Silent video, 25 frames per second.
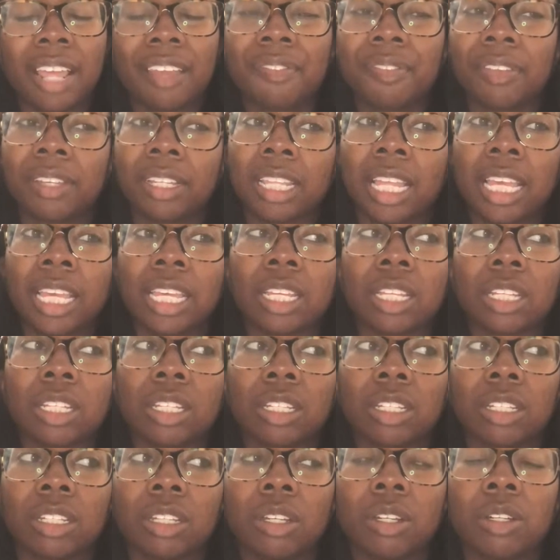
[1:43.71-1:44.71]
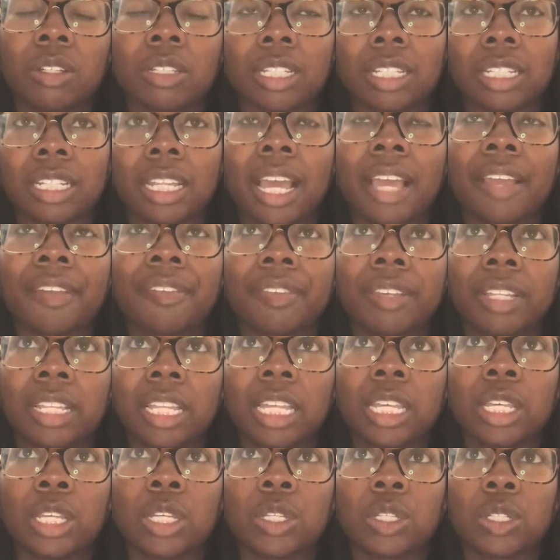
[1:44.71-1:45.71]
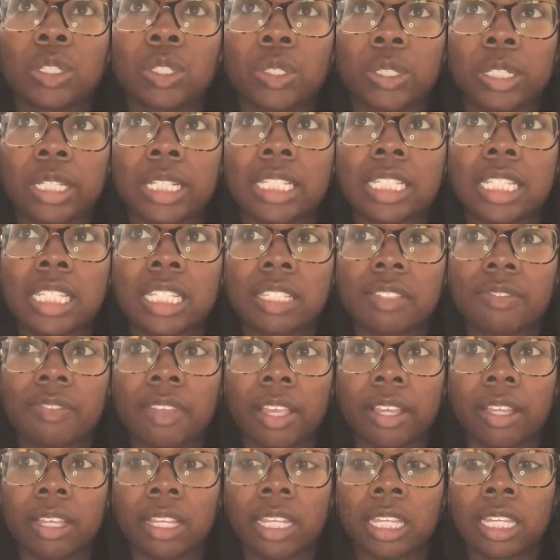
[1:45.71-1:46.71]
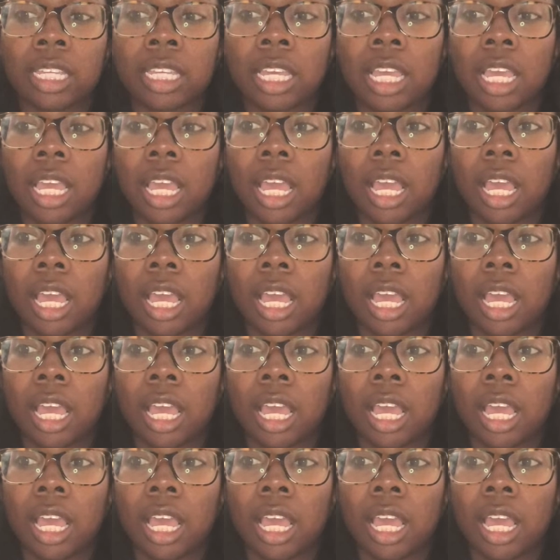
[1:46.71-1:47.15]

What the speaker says: feel like Chris is very